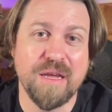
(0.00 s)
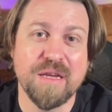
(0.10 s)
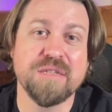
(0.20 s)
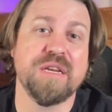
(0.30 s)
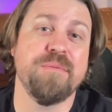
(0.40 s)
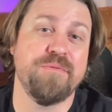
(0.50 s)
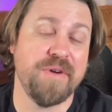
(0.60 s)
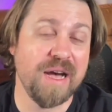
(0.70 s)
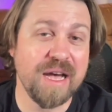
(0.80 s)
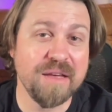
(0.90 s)
Shape
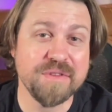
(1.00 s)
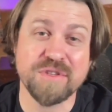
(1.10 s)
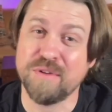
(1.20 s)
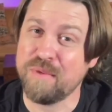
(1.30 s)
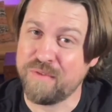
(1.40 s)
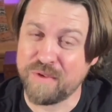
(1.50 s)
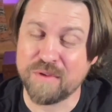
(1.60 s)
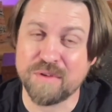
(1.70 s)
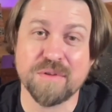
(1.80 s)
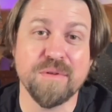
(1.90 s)
5 should be
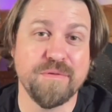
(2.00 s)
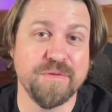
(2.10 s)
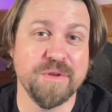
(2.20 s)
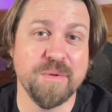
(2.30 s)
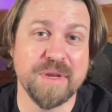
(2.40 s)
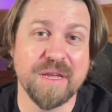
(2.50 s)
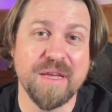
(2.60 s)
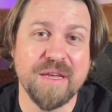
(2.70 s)
feeling fluid.